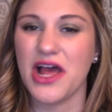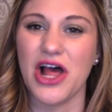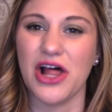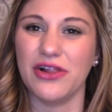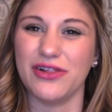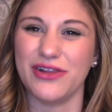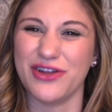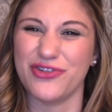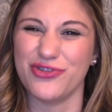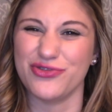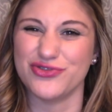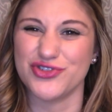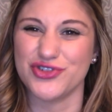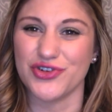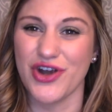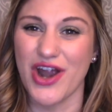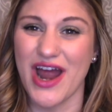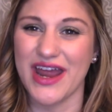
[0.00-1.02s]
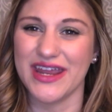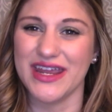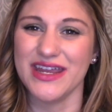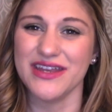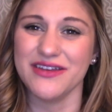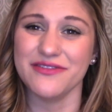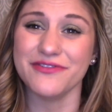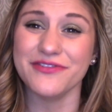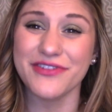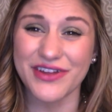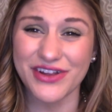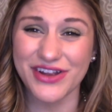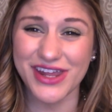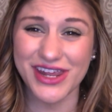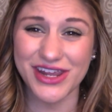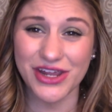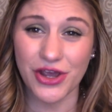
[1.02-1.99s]
a little drying
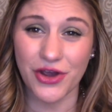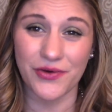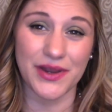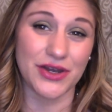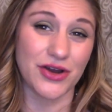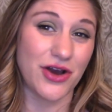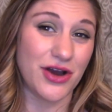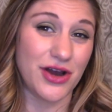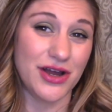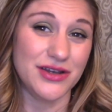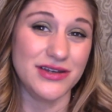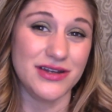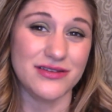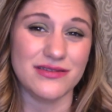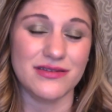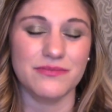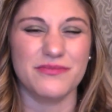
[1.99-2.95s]
feeling going on.